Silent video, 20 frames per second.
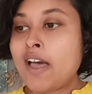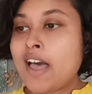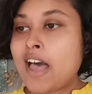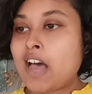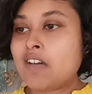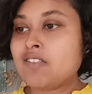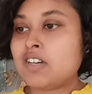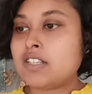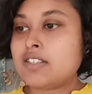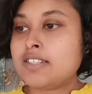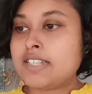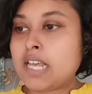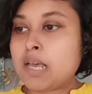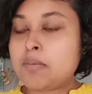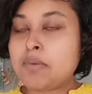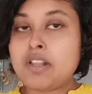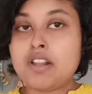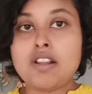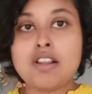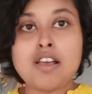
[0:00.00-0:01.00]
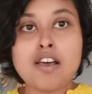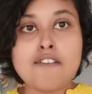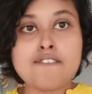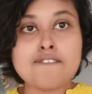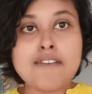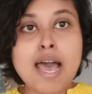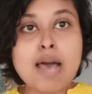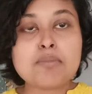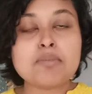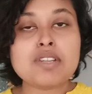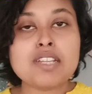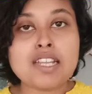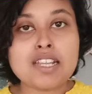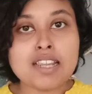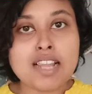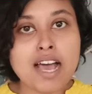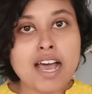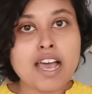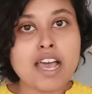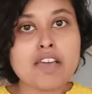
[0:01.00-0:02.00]
have a stable family
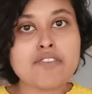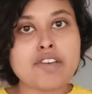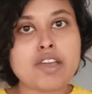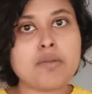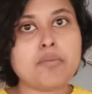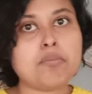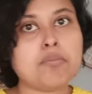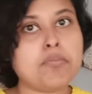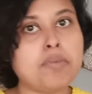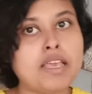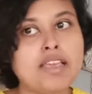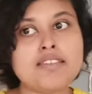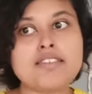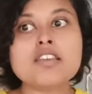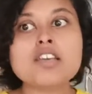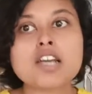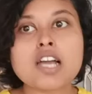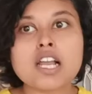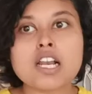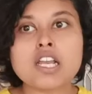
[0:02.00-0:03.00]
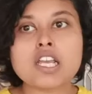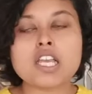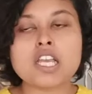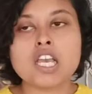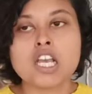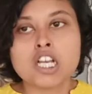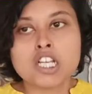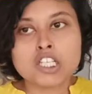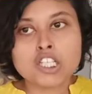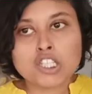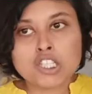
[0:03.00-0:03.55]
life, and basically